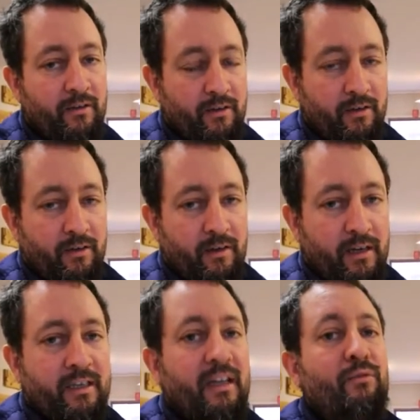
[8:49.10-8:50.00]

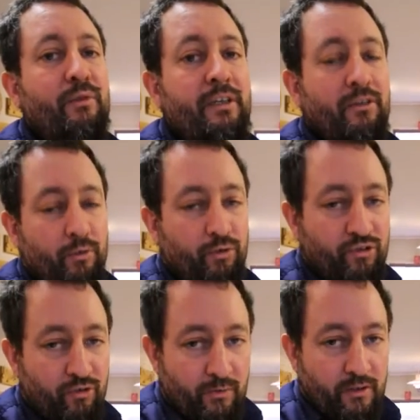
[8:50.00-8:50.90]
I can reuse.
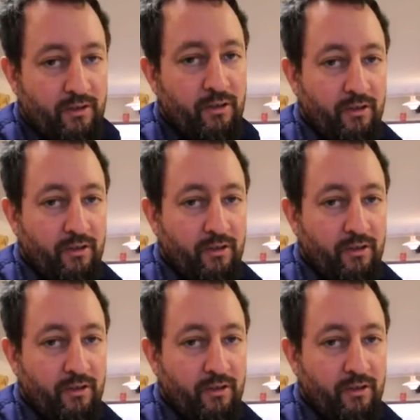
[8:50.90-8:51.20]
So when I